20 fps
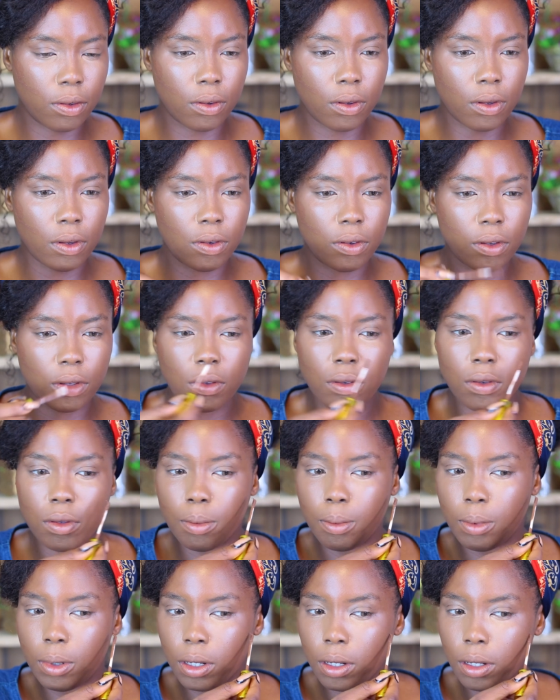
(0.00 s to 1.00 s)
to do is just
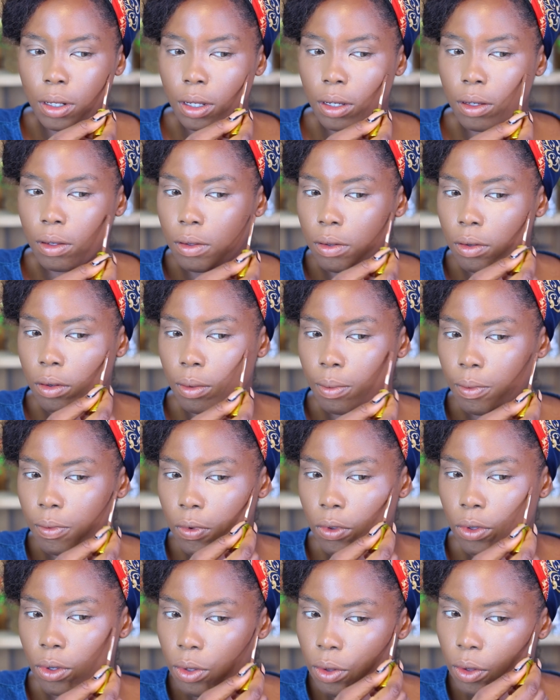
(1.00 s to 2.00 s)
to bring like
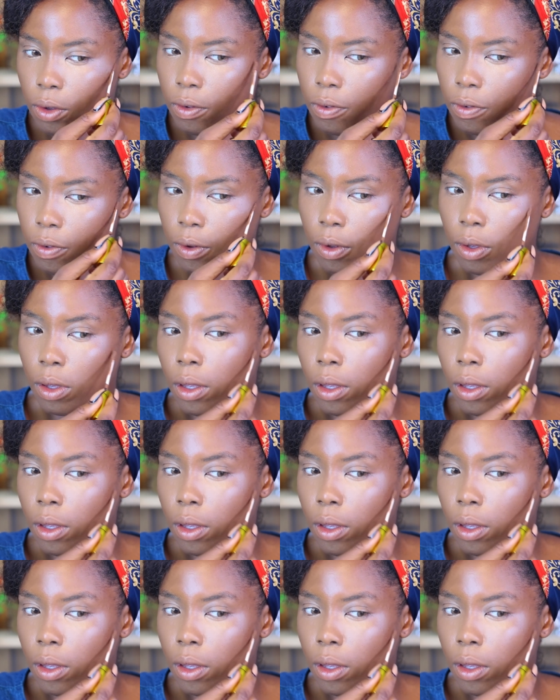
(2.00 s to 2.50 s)
some sort of